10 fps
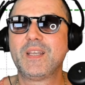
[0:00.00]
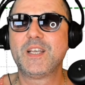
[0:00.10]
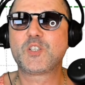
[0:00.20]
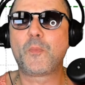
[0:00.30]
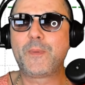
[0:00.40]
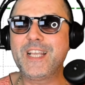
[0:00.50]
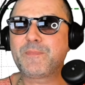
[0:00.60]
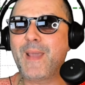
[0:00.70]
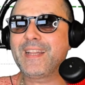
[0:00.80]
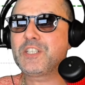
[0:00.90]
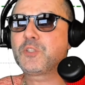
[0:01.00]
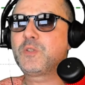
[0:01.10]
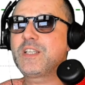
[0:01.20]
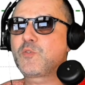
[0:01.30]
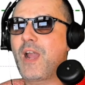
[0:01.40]
So please pay attention to
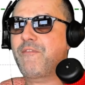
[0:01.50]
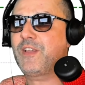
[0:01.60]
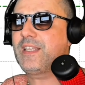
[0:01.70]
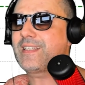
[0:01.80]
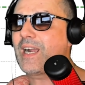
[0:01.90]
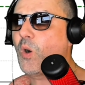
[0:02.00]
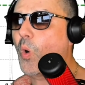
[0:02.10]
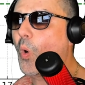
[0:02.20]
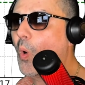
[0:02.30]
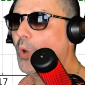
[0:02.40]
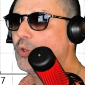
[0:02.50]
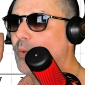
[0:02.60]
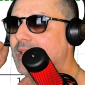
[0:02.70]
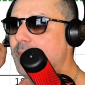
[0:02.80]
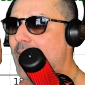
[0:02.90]
this graphic. These are all
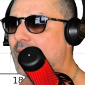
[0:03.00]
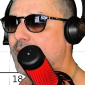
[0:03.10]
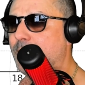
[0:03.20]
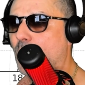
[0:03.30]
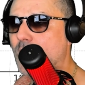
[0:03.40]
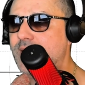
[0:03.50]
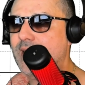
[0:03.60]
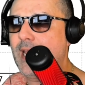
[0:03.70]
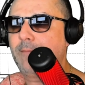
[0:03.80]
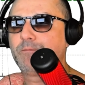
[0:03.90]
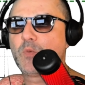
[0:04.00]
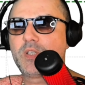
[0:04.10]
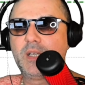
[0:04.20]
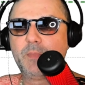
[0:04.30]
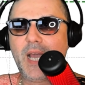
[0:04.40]
20 battle reports. Yeah, you
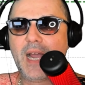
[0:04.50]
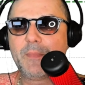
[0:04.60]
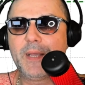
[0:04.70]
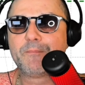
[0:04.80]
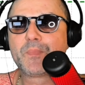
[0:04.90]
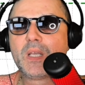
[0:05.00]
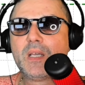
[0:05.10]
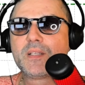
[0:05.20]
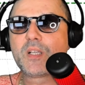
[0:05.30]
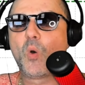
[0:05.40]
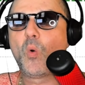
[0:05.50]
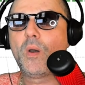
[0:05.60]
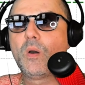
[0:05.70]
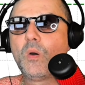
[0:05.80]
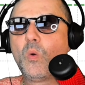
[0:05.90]
see behind me. So
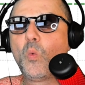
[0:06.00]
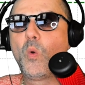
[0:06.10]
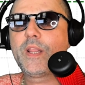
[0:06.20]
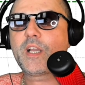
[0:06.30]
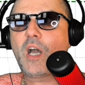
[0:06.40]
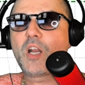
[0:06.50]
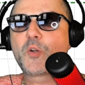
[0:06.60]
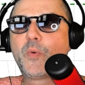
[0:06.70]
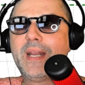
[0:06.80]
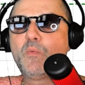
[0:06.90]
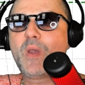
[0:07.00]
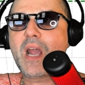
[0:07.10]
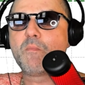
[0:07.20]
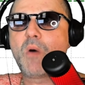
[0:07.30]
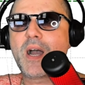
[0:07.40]
with the color green, we
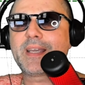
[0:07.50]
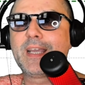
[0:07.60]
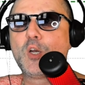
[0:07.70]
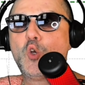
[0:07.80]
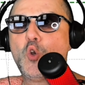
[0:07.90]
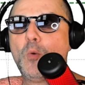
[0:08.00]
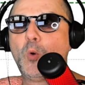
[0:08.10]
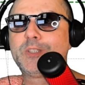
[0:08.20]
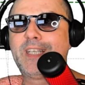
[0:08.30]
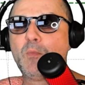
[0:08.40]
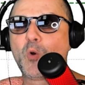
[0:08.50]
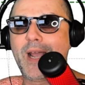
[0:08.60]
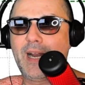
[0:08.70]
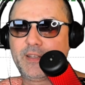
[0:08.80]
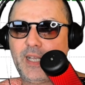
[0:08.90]
are marking Lubu, Timur,
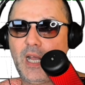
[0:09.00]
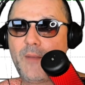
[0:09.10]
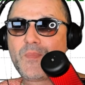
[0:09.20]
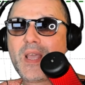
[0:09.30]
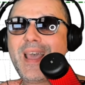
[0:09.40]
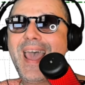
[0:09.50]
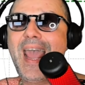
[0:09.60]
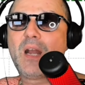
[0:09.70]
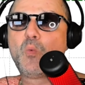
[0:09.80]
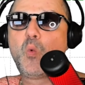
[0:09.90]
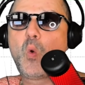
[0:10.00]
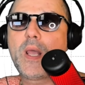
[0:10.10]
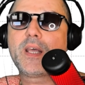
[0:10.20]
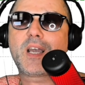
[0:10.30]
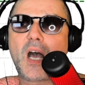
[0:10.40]
and Attila. And
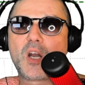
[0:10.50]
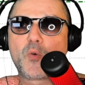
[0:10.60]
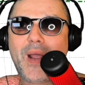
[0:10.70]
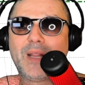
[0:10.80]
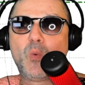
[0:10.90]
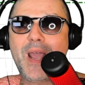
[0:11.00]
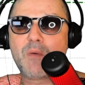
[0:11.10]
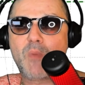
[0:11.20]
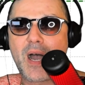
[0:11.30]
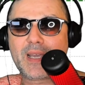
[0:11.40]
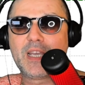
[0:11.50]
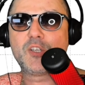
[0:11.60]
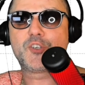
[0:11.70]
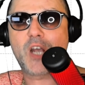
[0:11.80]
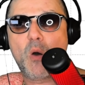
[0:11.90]
with the color red, we are
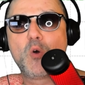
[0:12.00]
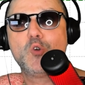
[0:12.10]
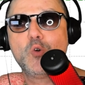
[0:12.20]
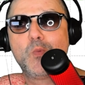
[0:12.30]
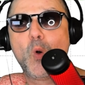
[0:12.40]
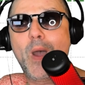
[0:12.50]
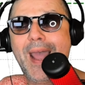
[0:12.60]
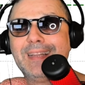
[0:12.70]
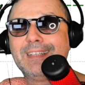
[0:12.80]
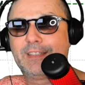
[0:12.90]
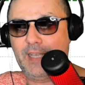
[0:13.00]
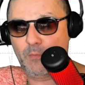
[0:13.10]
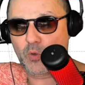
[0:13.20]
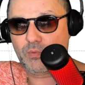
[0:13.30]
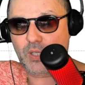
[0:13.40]
marking Shiao, Lubu, and
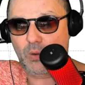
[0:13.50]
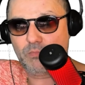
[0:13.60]
Timur. So